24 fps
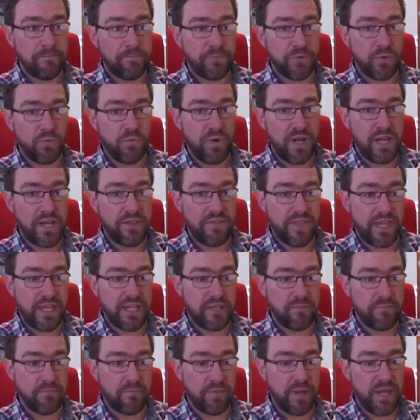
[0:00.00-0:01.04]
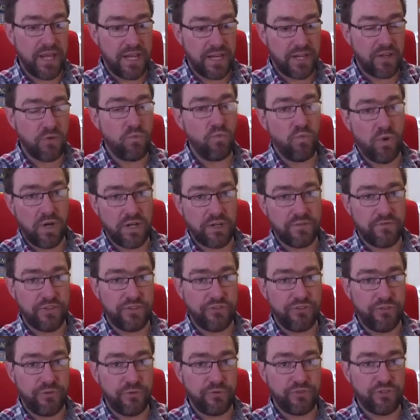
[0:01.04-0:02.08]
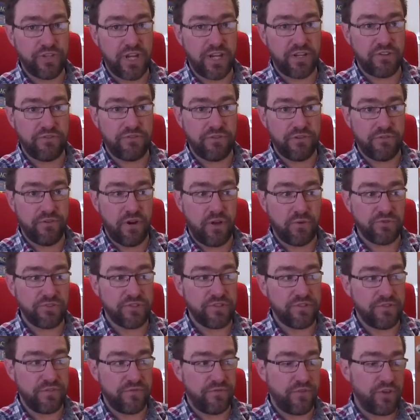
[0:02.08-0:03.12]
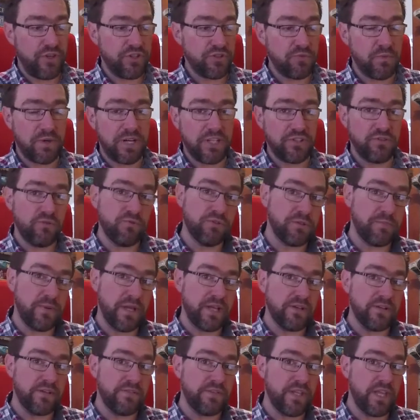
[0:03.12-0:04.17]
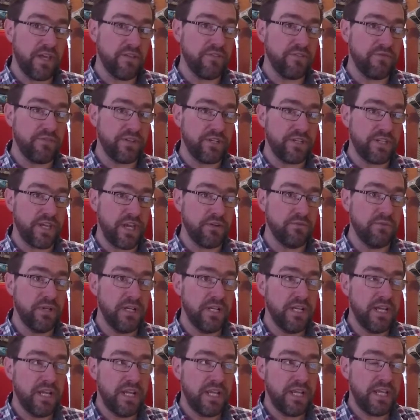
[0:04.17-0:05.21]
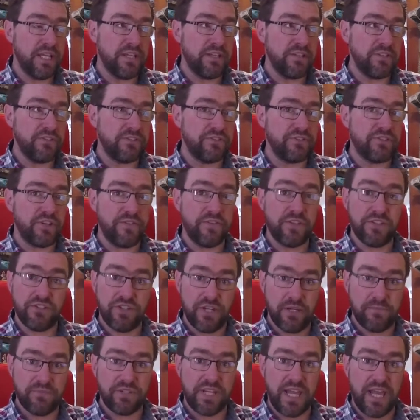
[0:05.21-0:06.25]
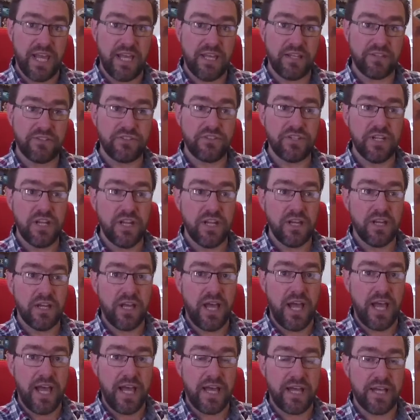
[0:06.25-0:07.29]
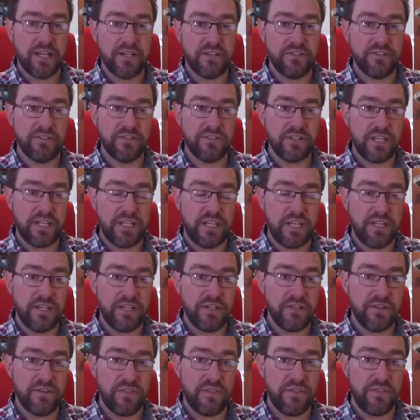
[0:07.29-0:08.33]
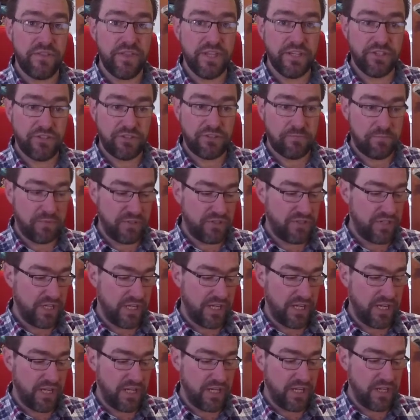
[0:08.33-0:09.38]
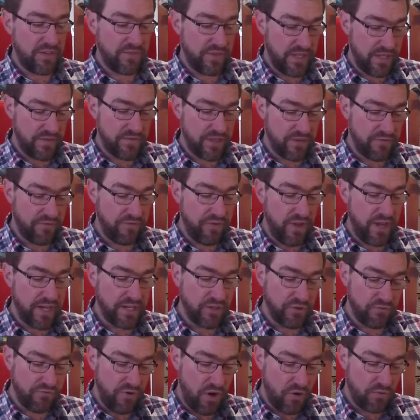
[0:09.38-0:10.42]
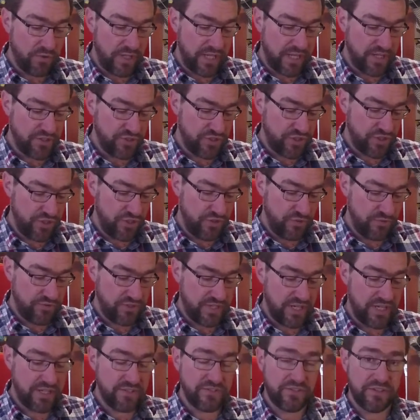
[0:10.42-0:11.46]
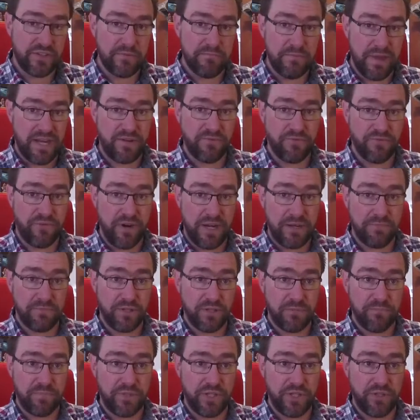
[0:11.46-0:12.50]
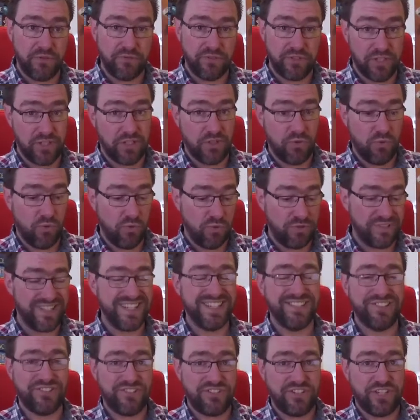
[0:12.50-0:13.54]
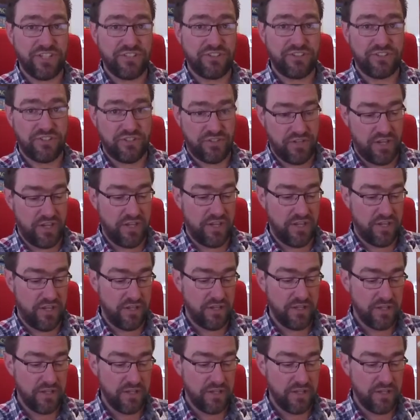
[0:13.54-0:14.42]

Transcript: where they can pick one of the two secondary roles. The first one I talked about in the other video is the ship's cat, and in this particular, the final role they can choose is the mainframe computer, called Sister.